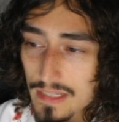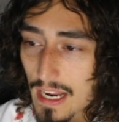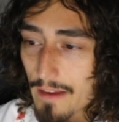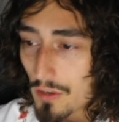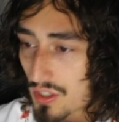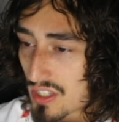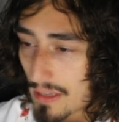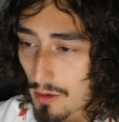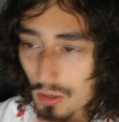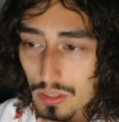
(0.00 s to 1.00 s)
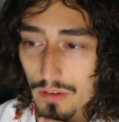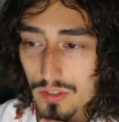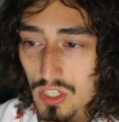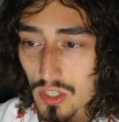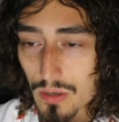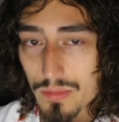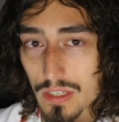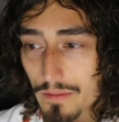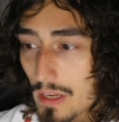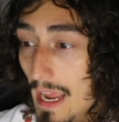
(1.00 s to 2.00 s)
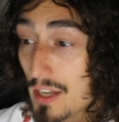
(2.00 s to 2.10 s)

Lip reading: it diverse in our terms of